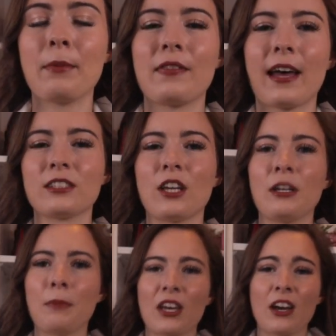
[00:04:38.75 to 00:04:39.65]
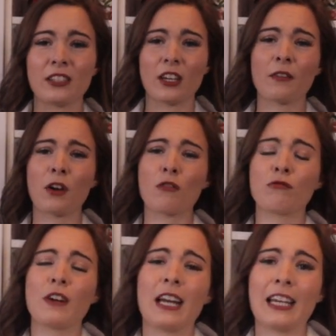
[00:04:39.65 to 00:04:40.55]
but that's only because I've
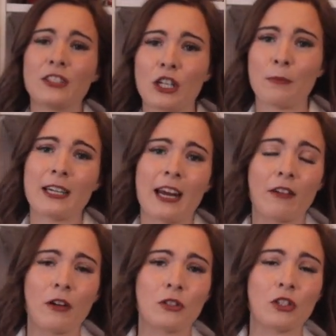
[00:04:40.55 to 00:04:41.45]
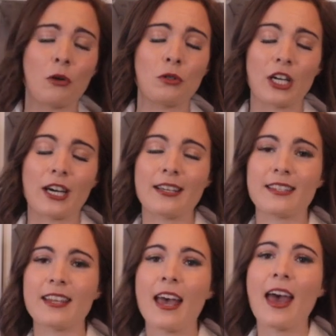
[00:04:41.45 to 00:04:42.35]
got really super narrow
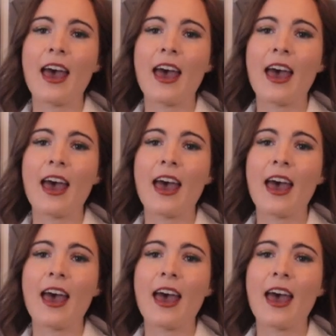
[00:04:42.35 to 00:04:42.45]
shoulders.